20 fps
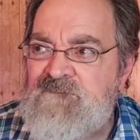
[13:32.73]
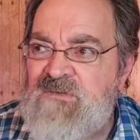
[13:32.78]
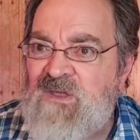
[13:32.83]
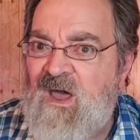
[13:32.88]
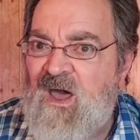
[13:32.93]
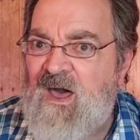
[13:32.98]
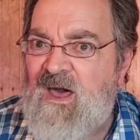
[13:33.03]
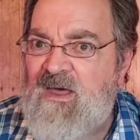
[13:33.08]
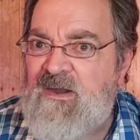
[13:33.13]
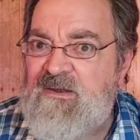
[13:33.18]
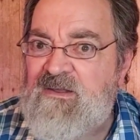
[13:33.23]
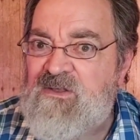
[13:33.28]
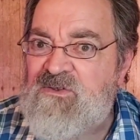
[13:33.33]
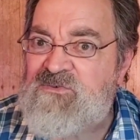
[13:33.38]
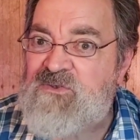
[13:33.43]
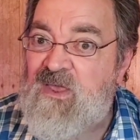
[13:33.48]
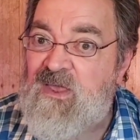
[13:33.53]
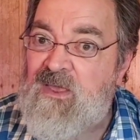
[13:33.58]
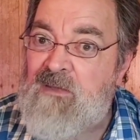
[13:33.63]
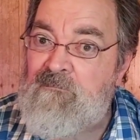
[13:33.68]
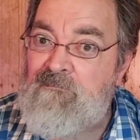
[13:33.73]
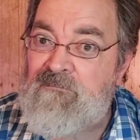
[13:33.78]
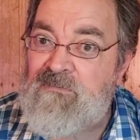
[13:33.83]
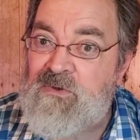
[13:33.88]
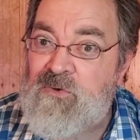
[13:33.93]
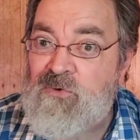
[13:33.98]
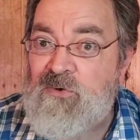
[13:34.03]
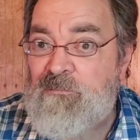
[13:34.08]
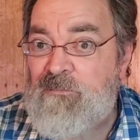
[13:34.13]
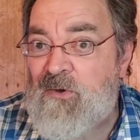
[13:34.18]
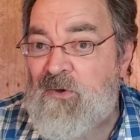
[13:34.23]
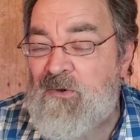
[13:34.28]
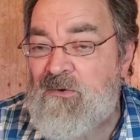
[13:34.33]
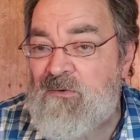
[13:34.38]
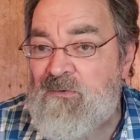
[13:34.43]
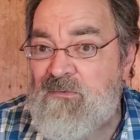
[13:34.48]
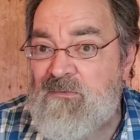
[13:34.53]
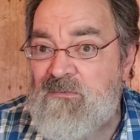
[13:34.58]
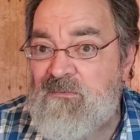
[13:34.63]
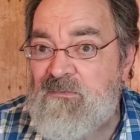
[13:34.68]
God is
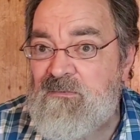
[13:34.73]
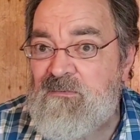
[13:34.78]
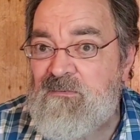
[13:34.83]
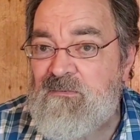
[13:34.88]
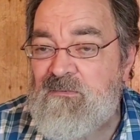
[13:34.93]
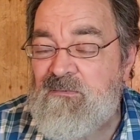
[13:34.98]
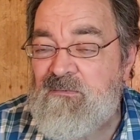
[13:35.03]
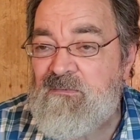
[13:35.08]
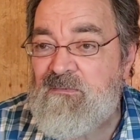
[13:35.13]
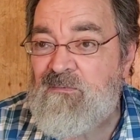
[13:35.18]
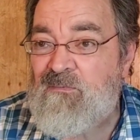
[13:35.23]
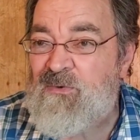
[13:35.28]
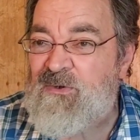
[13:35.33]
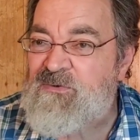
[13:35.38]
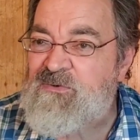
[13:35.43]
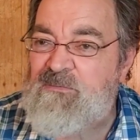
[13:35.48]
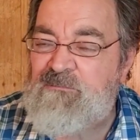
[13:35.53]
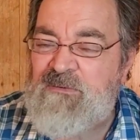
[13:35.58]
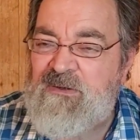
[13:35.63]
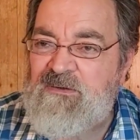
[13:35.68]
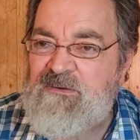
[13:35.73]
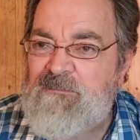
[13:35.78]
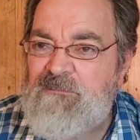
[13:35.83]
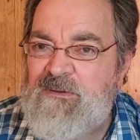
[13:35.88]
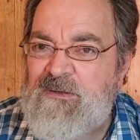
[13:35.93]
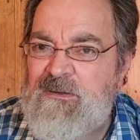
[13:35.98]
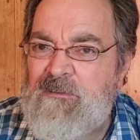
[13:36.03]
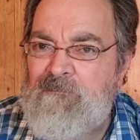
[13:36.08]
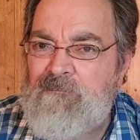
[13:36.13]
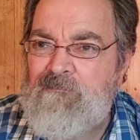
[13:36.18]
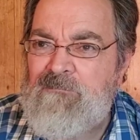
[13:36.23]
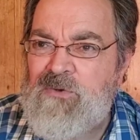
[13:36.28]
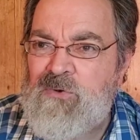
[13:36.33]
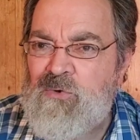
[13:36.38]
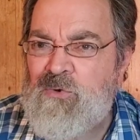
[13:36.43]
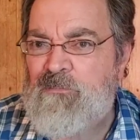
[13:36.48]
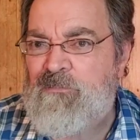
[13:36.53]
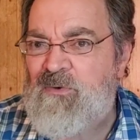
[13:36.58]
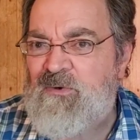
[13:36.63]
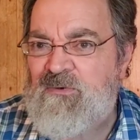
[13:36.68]
immutable. What does it mean to be
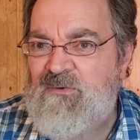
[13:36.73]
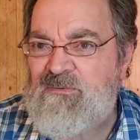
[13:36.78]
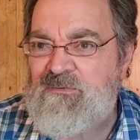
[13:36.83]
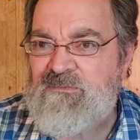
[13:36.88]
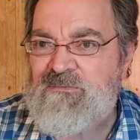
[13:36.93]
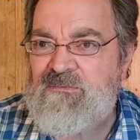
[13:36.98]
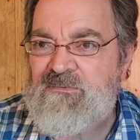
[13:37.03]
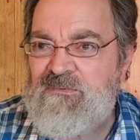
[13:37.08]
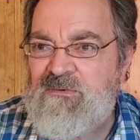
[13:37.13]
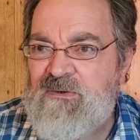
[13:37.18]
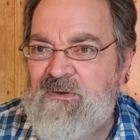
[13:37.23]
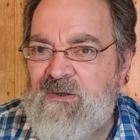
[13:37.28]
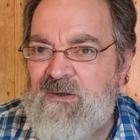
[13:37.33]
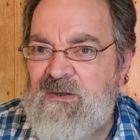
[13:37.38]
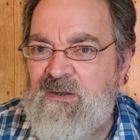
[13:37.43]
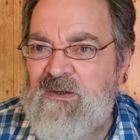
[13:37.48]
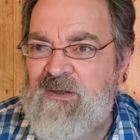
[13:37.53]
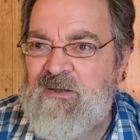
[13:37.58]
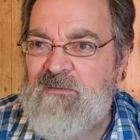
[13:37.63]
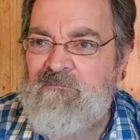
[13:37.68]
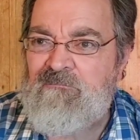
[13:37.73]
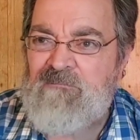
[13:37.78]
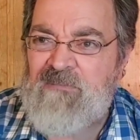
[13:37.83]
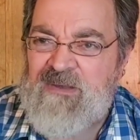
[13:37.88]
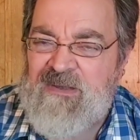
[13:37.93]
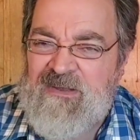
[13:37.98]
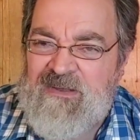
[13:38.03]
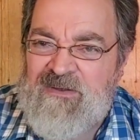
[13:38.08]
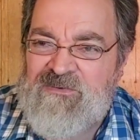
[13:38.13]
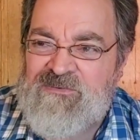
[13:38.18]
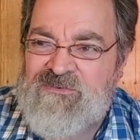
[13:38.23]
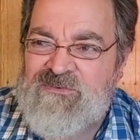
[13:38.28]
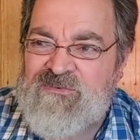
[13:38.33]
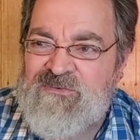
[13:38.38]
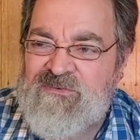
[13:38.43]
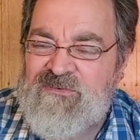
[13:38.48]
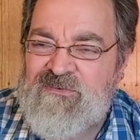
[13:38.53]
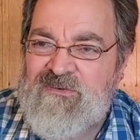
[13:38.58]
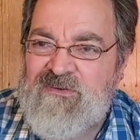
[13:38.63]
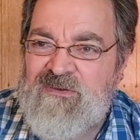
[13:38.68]
immutable? It
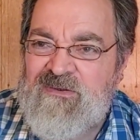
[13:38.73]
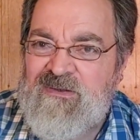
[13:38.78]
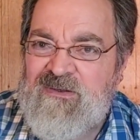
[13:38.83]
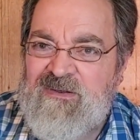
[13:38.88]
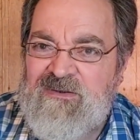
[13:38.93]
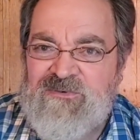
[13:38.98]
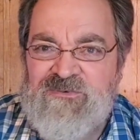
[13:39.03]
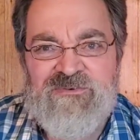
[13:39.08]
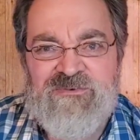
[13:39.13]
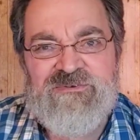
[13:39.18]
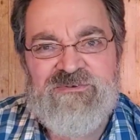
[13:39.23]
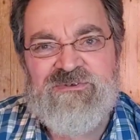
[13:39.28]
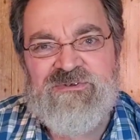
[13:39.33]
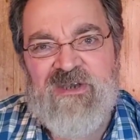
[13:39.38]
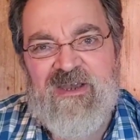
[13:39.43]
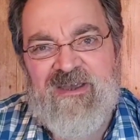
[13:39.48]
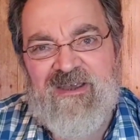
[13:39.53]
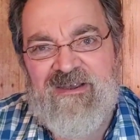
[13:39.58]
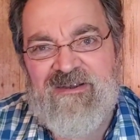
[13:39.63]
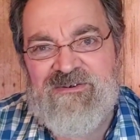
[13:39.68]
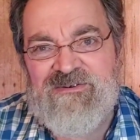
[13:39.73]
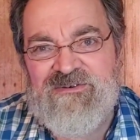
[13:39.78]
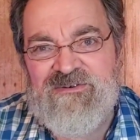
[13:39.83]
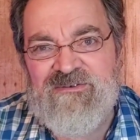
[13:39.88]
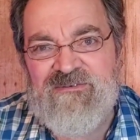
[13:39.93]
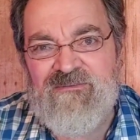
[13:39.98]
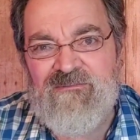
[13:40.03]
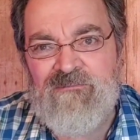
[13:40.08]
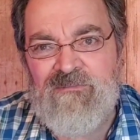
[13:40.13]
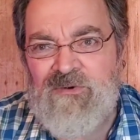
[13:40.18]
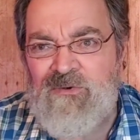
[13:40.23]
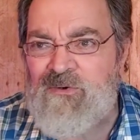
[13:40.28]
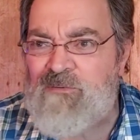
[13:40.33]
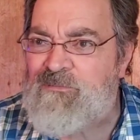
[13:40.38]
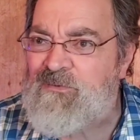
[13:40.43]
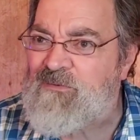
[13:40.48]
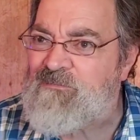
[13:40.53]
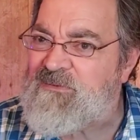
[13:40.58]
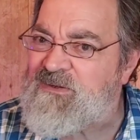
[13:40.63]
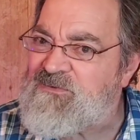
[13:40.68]
means he doesn't change.
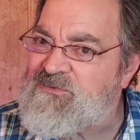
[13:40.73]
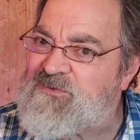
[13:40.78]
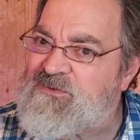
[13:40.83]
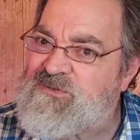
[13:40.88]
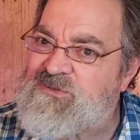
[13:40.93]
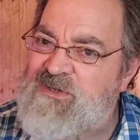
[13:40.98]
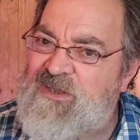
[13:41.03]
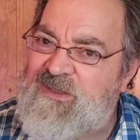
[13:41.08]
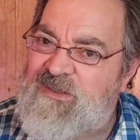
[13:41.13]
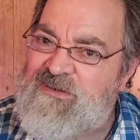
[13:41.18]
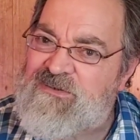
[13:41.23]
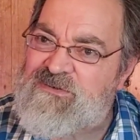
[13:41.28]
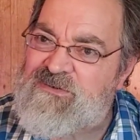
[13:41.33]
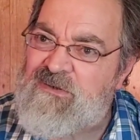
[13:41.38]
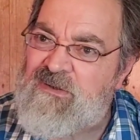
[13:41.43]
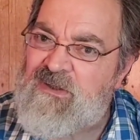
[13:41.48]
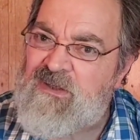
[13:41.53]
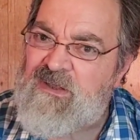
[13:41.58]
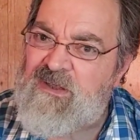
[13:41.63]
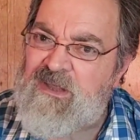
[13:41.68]
Mutable means to change.